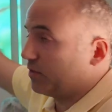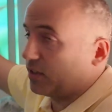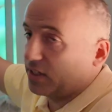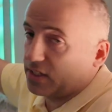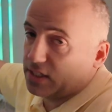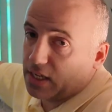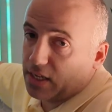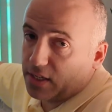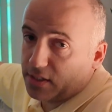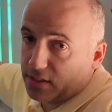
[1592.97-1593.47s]
of
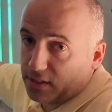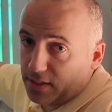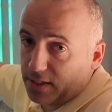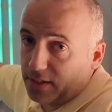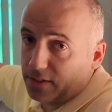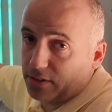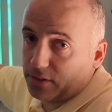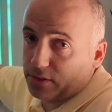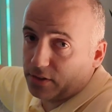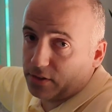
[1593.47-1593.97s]
this
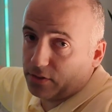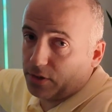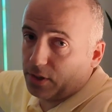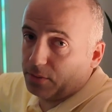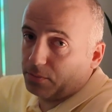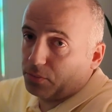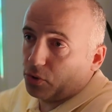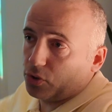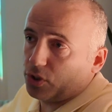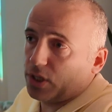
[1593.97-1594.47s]
secret
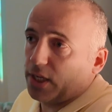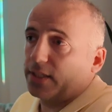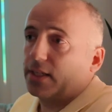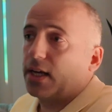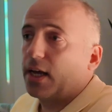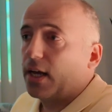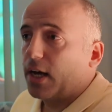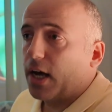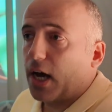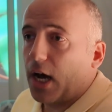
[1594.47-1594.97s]
screen project,
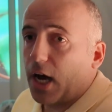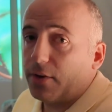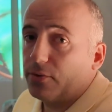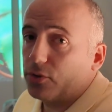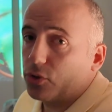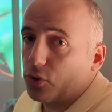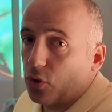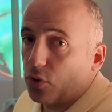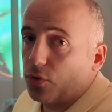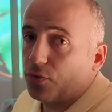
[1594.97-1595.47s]
I
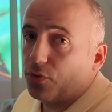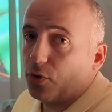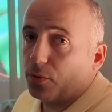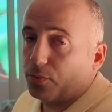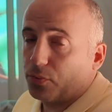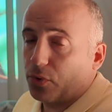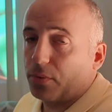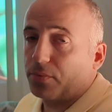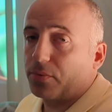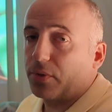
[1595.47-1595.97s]
would go for
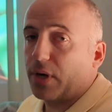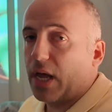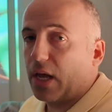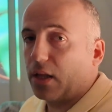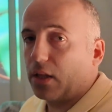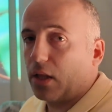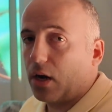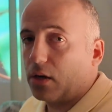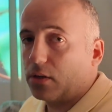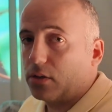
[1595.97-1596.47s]
proper
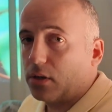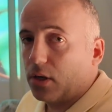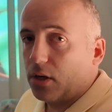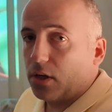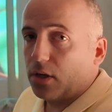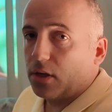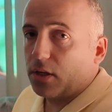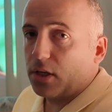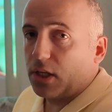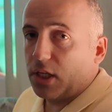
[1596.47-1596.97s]
ALR,
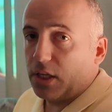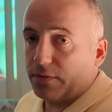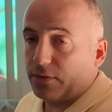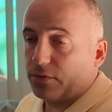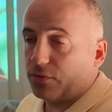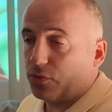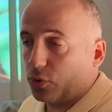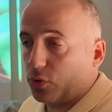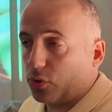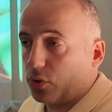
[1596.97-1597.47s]

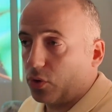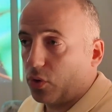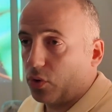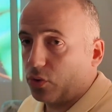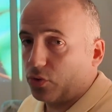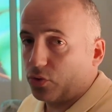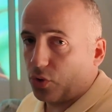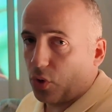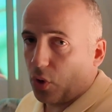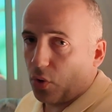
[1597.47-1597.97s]
even for the
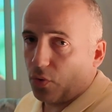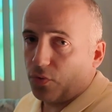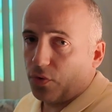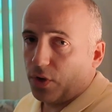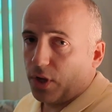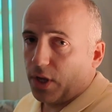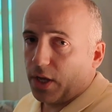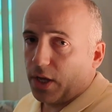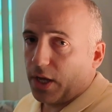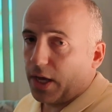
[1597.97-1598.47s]
long throw
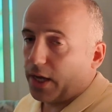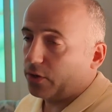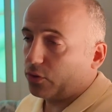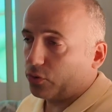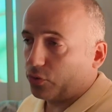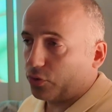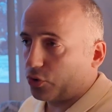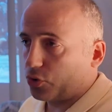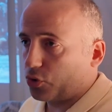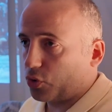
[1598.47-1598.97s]
and
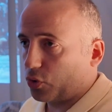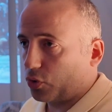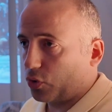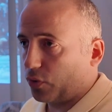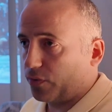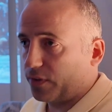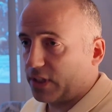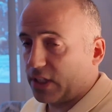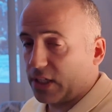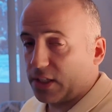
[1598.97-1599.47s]
ultra short
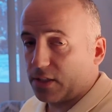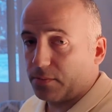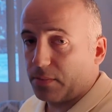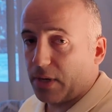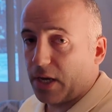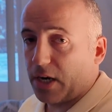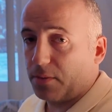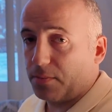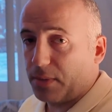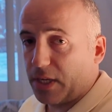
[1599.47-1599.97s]
throw. It doesn't
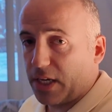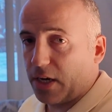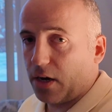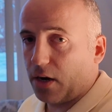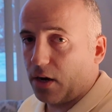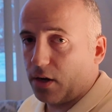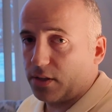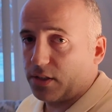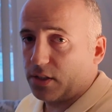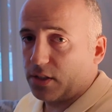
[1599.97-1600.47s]
matter
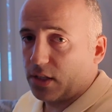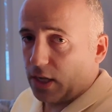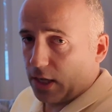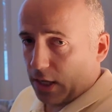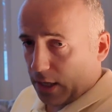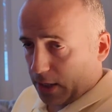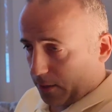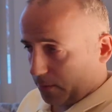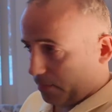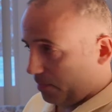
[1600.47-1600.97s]
because
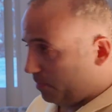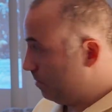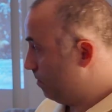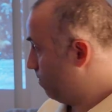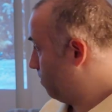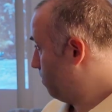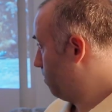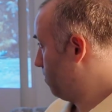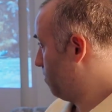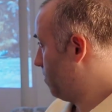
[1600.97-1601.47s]

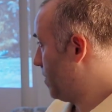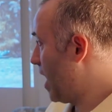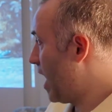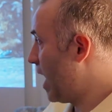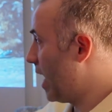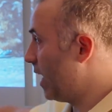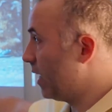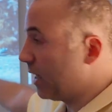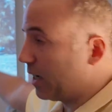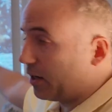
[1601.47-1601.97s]

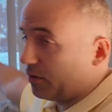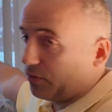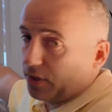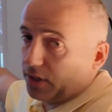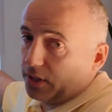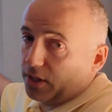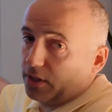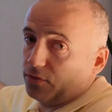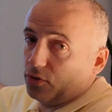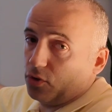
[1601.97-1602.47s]
ALR
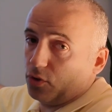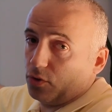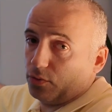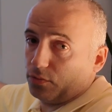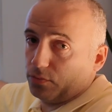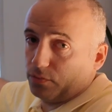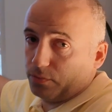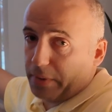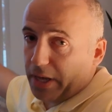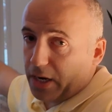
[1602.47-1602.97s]
will give
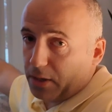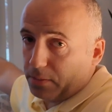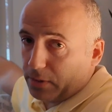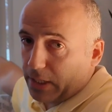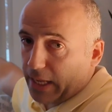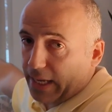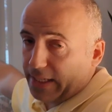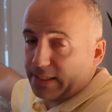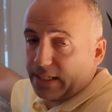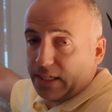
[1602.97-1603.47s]
you better
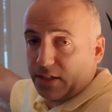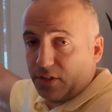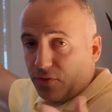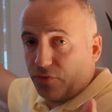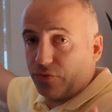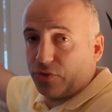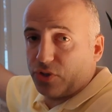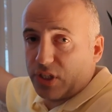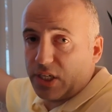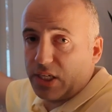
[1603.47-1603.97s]
blacks, and
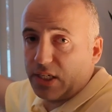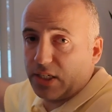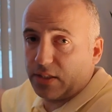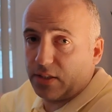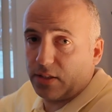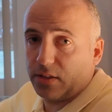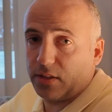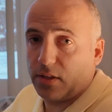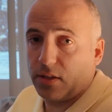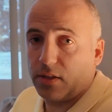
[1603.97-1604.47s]
you've seen
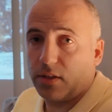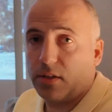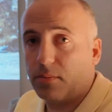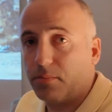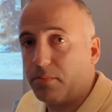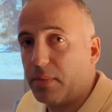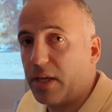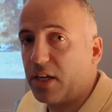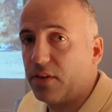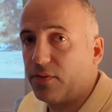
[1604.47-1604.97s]
it in the
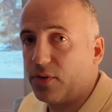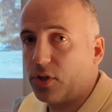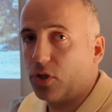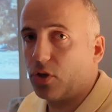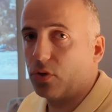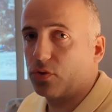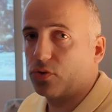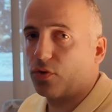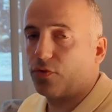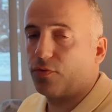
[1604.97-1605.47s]
many
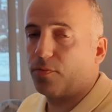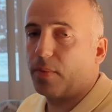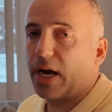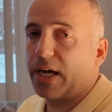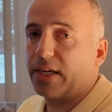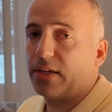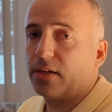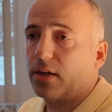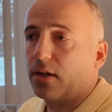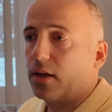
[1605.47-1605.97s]
videos of
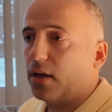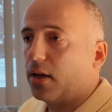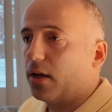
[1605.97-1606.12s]
mine.